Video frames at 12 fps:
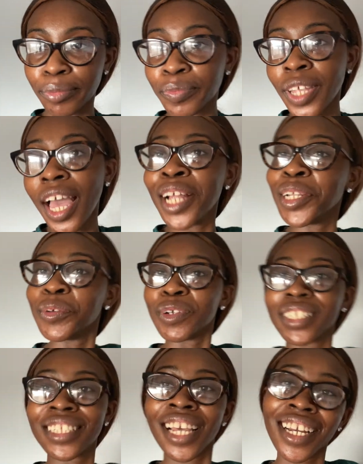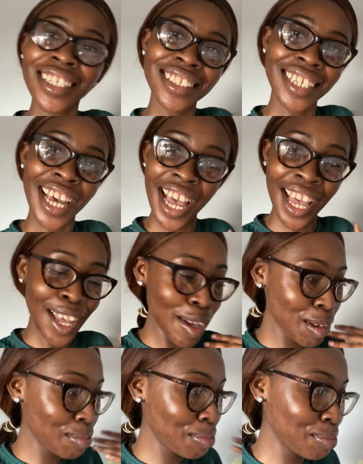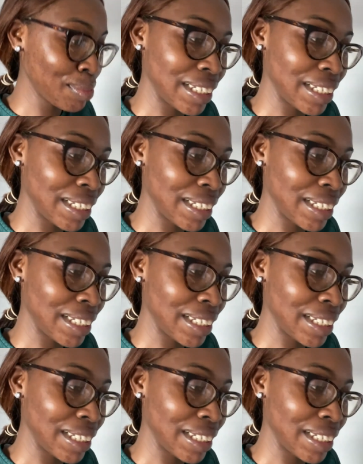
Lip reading: Anyway, thanks, guys.